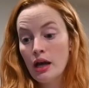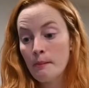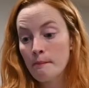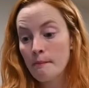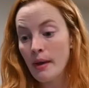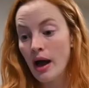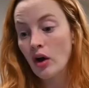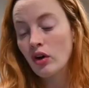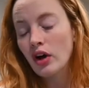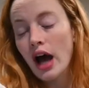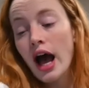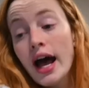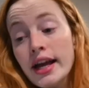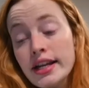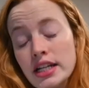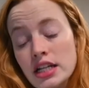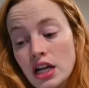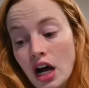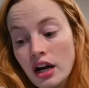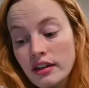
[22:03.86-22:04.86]
milk. I
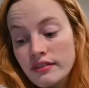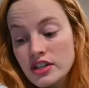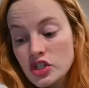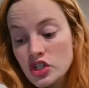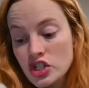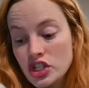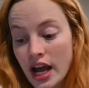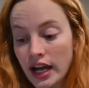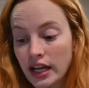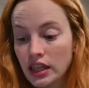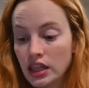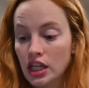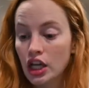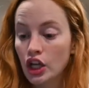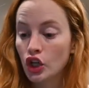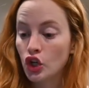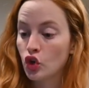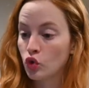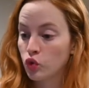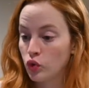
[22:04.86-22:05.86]
did not even check the
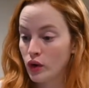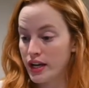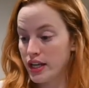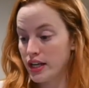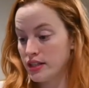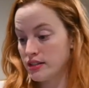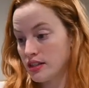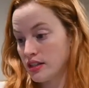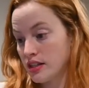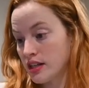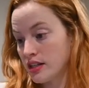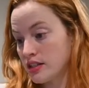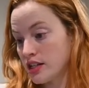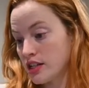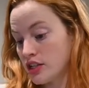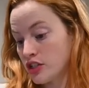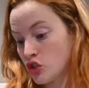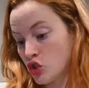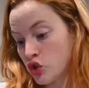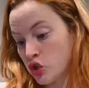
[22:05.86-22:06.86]
ingredients in this. I
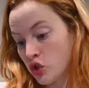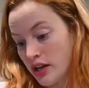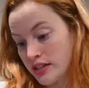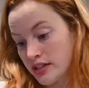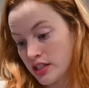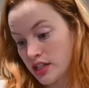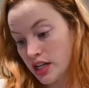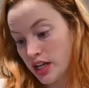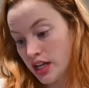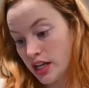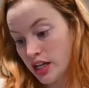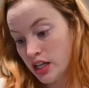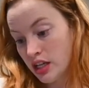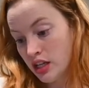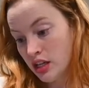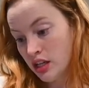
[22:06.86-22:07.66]
just trusted it.